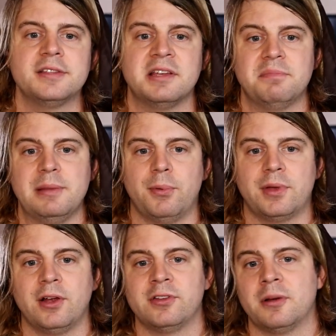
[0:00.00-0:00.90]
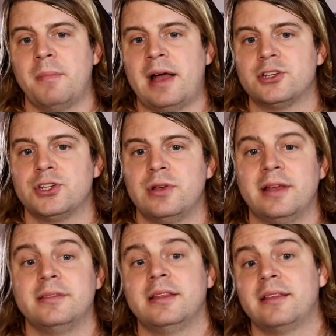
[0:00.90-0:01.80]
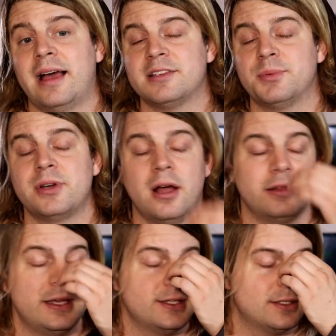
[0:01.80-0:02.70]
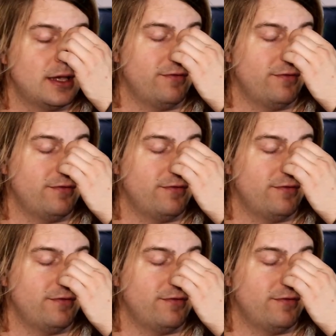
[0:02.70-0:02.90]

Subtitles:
10 people killed in a mass shooting. And then last but not least,